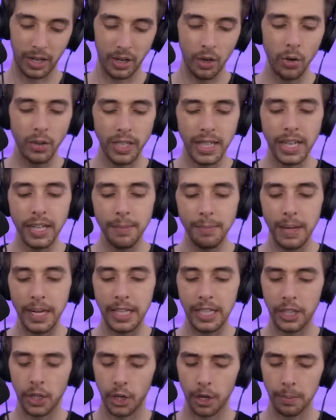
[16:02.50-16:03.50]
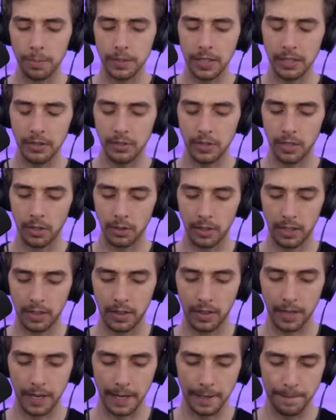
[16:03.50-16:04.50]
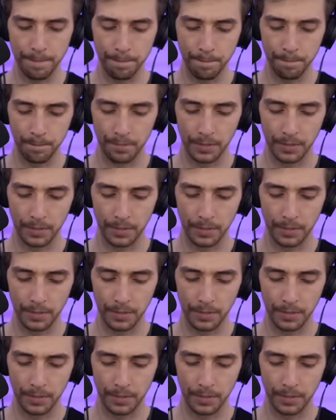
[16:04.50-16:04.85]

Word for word: not getting many cups, that's the only thing.